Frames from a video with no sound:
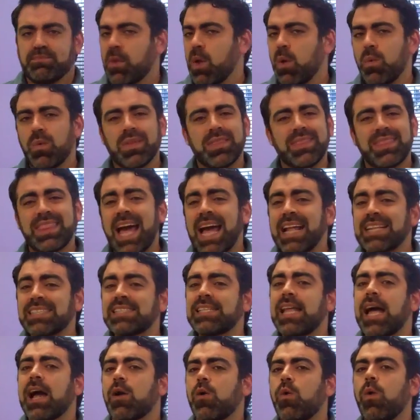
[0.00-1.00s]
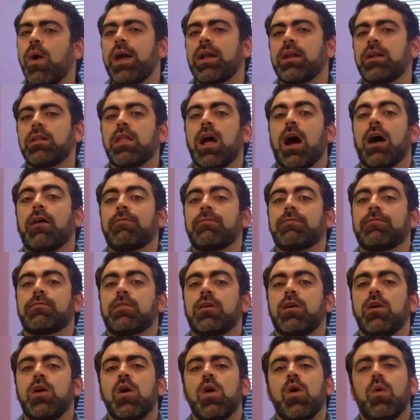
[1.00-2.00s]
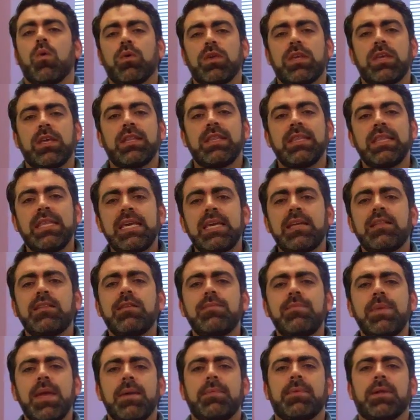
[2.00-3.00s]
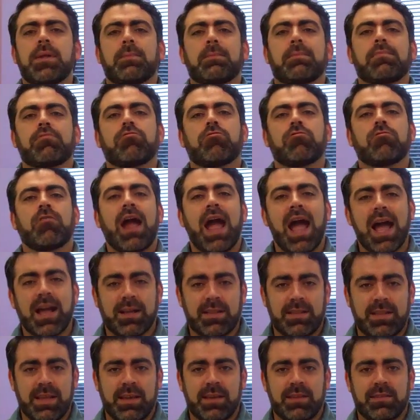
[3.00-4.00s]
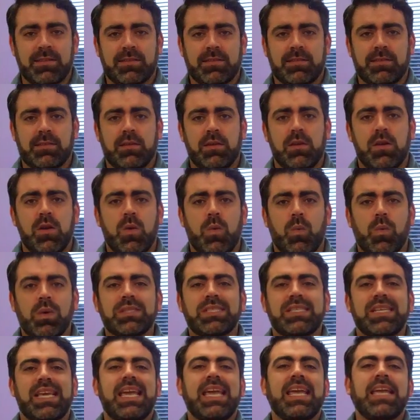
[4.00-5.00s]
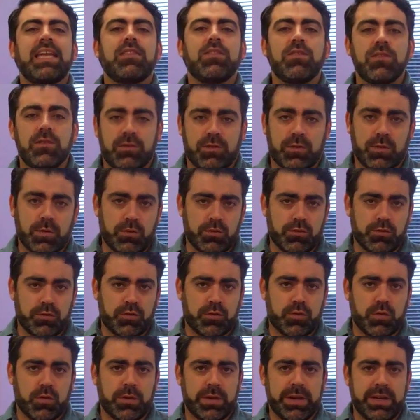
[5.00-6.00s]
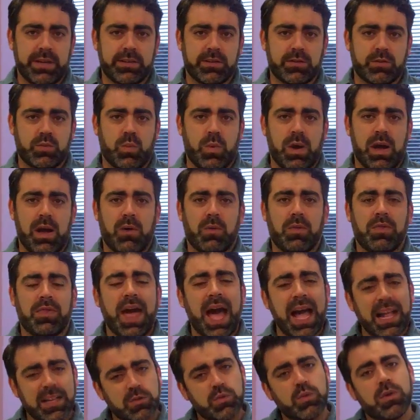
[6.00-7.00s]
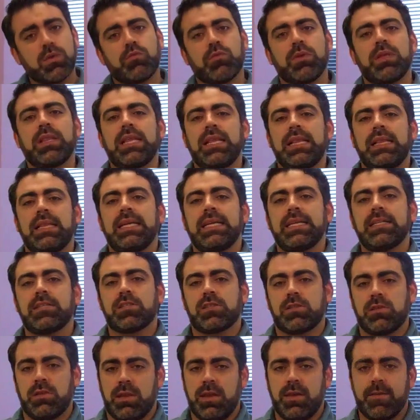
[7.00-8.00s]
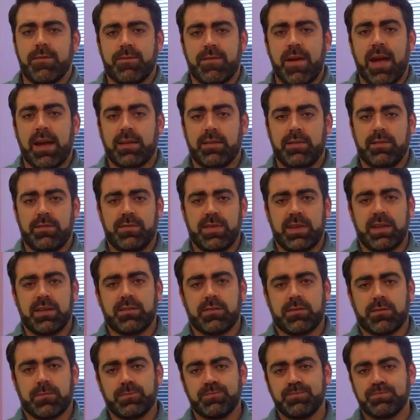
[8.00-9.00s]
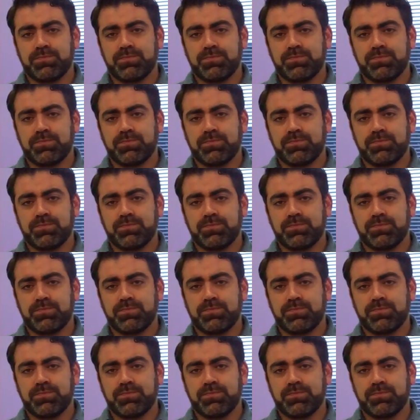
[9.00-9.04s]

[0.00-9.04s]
Well, that's not quite enough. You need to be able to practice what's in the social story as well. That's what really leads to the effectiveness.